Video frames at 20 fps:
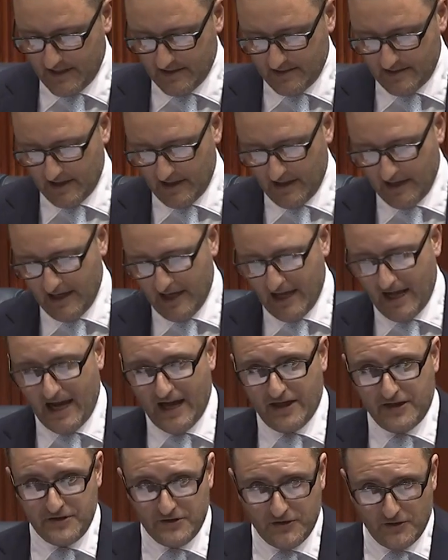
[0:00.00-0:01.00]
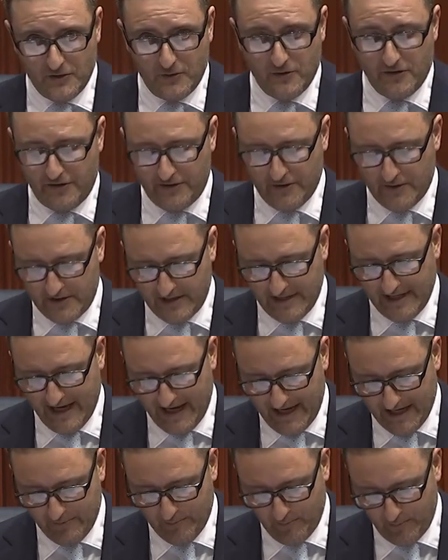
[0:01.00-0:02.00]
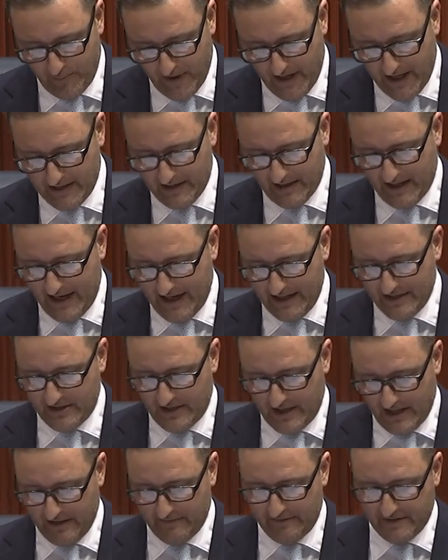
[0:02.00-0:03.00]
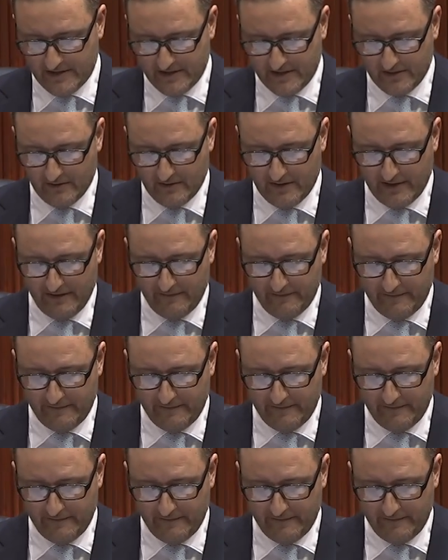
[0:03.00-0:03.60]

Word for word: centre, a new thirty-eight bed aged care facility,